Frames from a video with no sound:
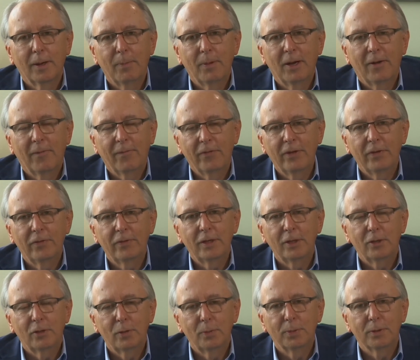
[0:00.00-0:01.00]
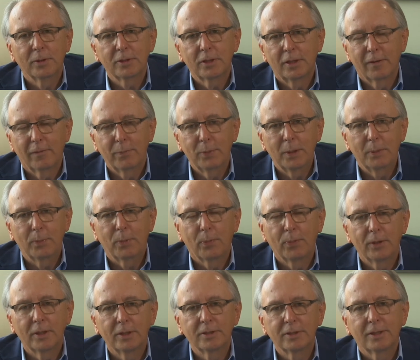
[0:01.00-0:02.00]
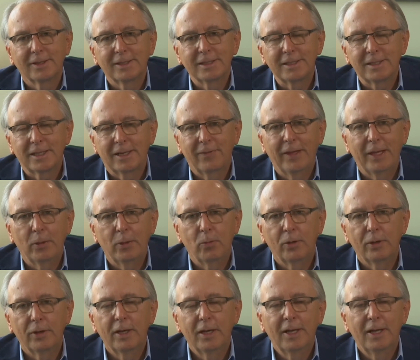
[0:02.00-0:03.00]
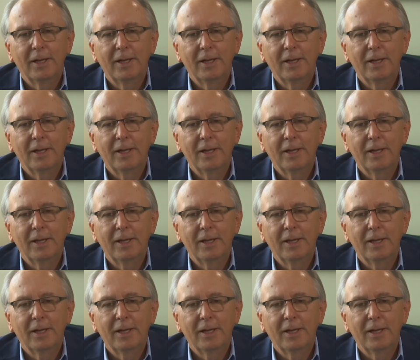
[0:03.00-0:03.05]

about 52% of people presently said they would